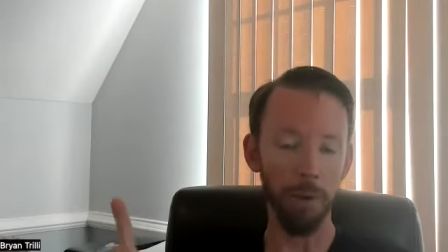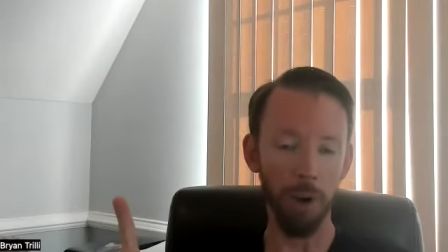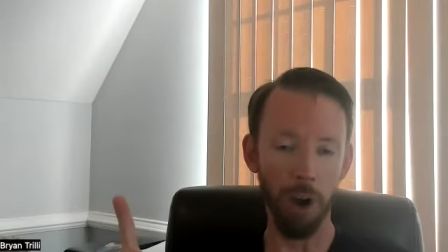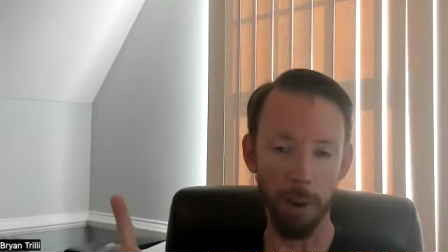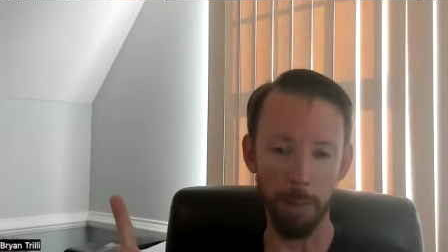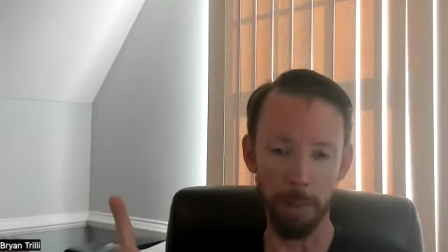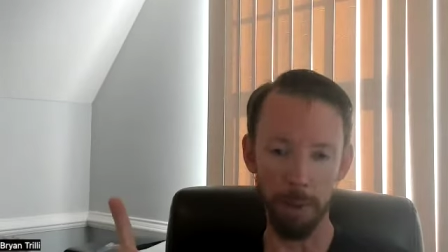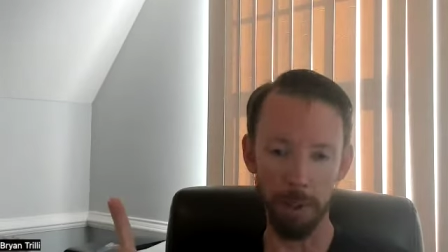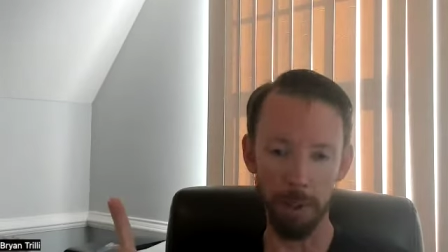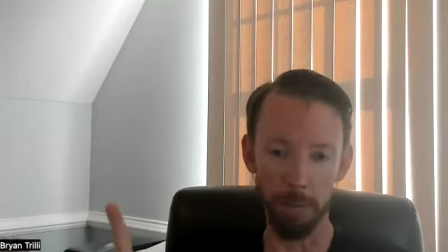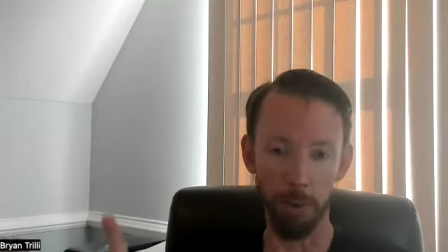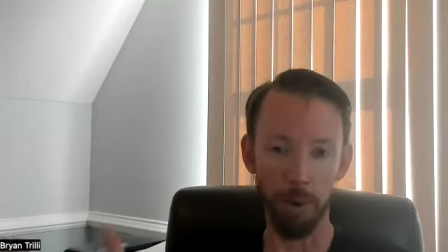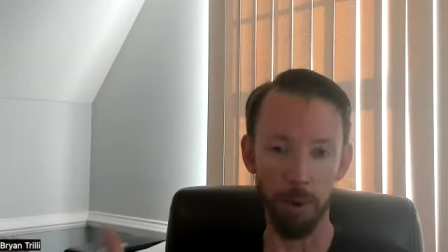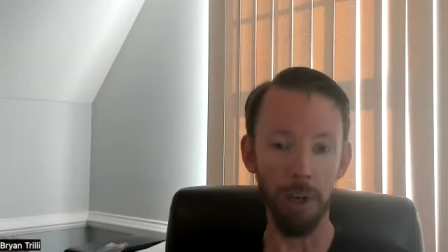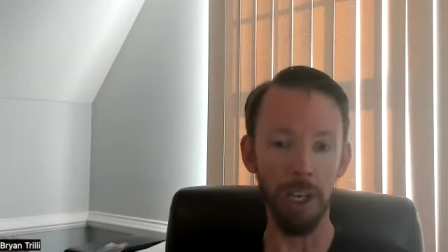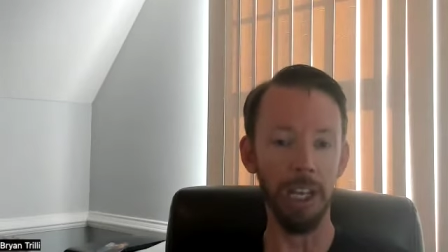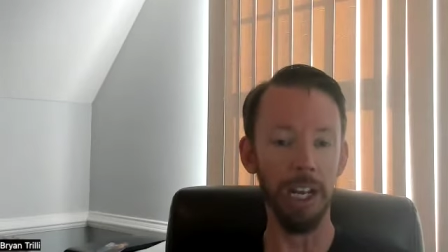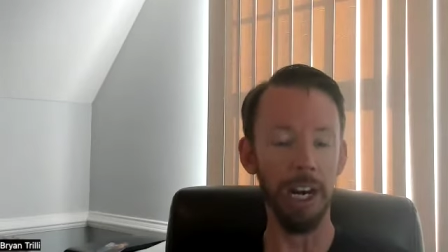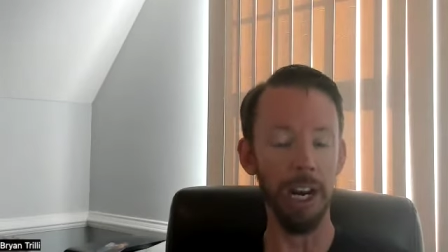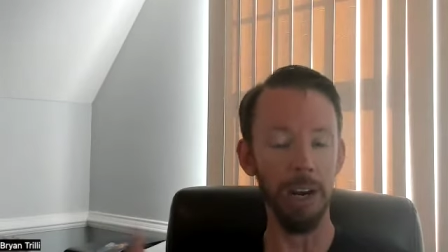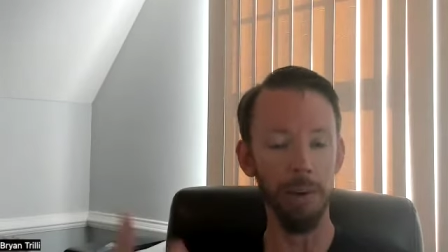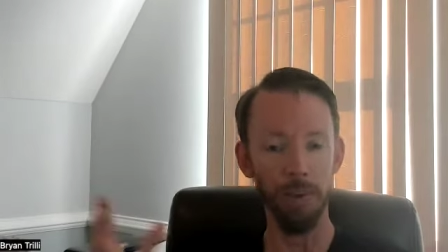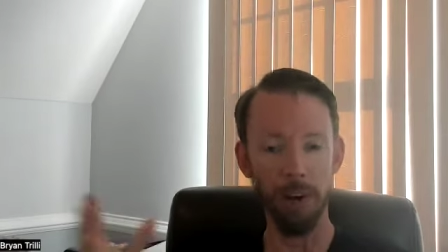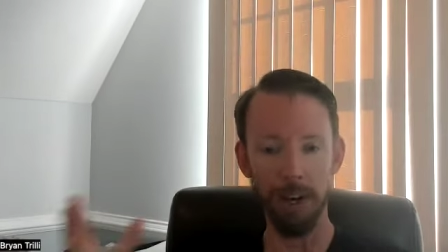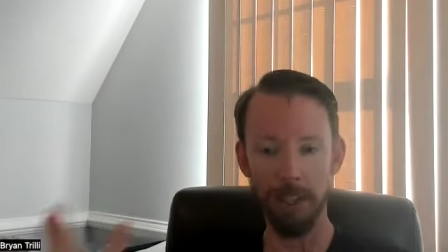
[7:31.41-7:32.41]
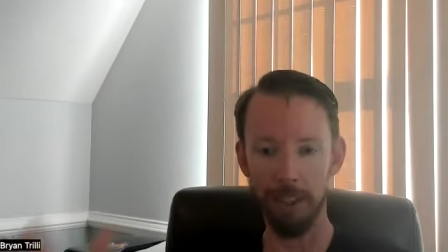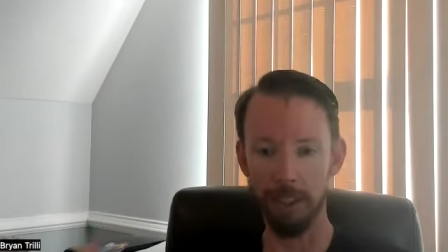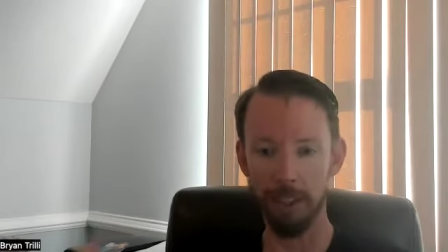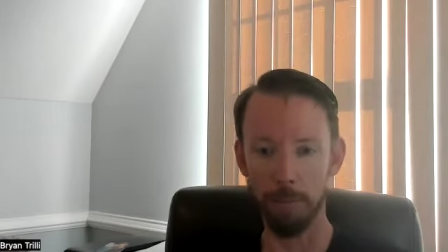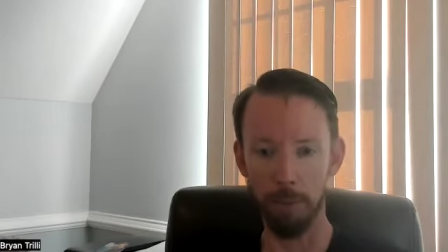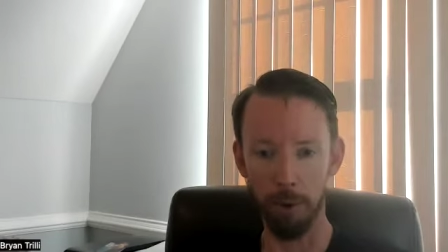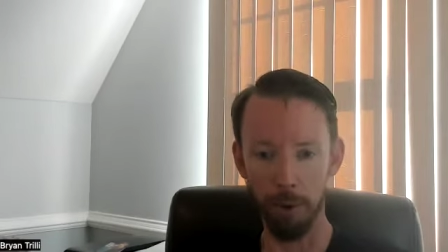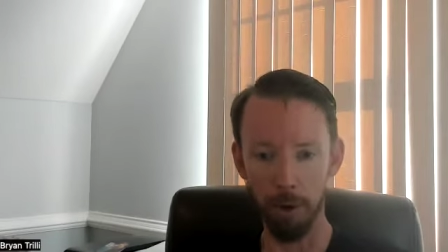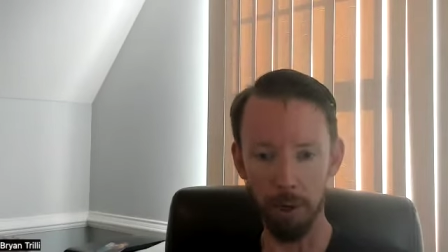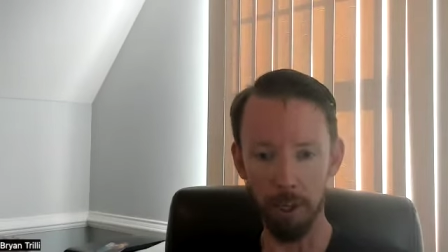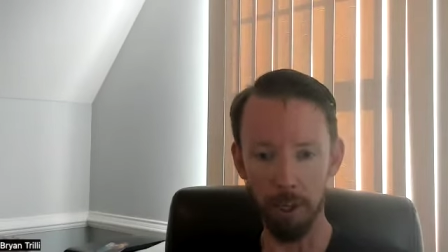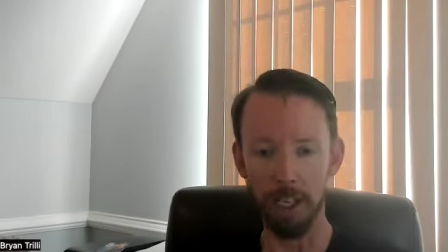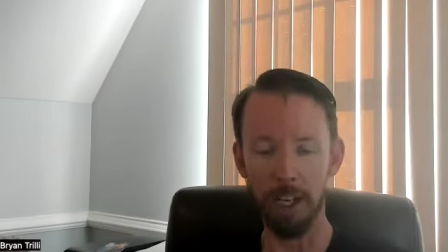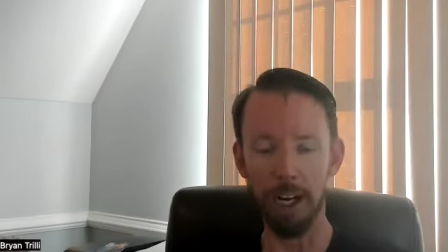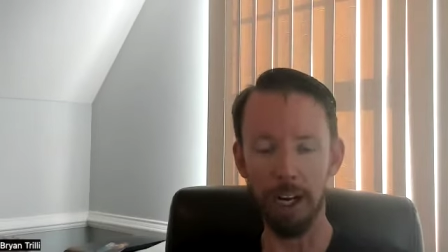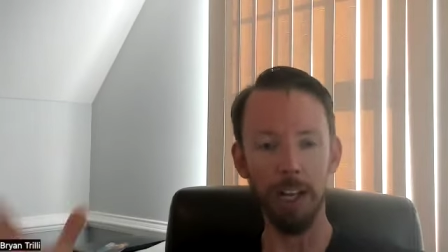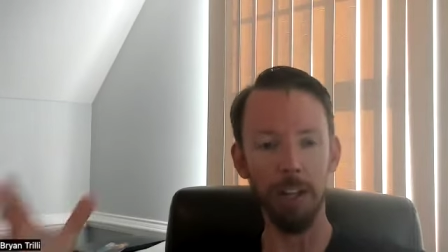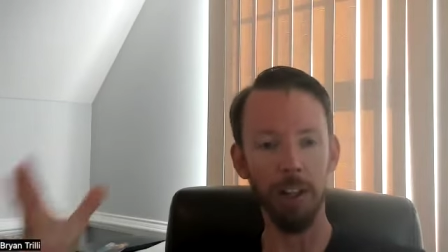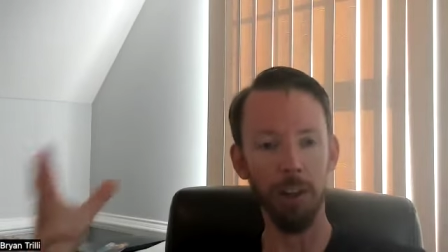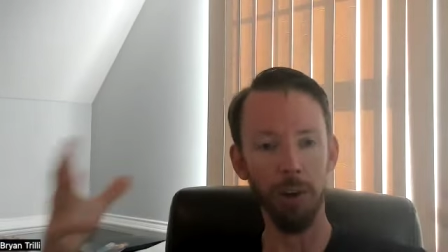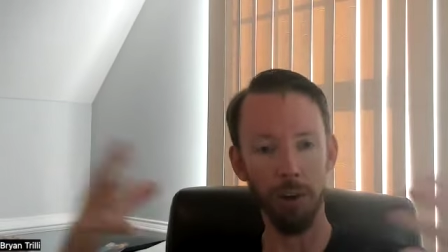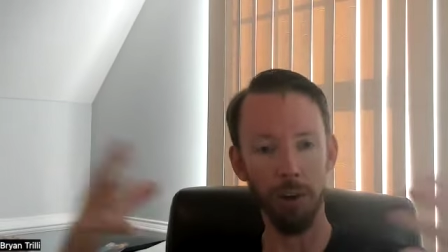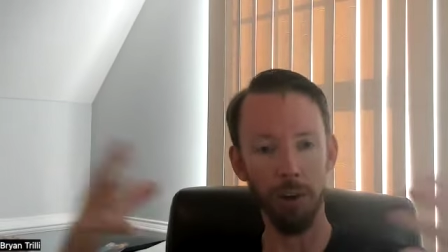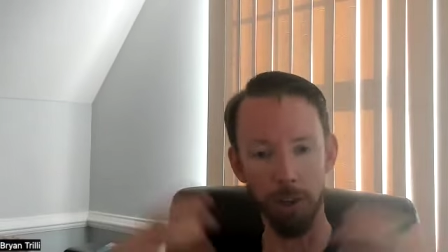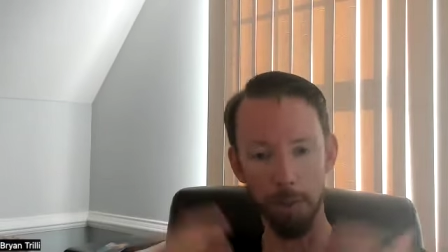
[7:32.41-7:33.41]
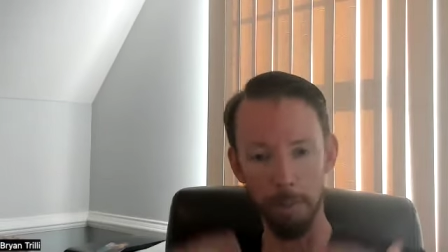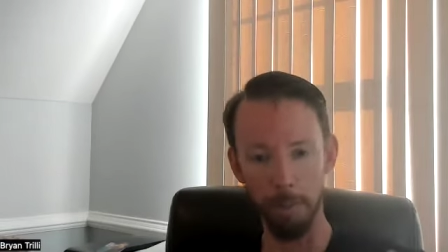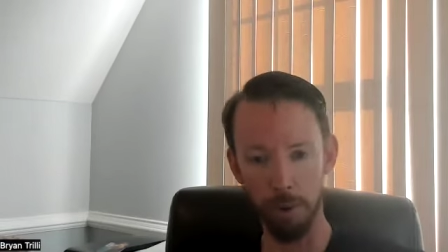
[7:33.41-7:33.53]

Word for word: copy of the book and I read the book and I learned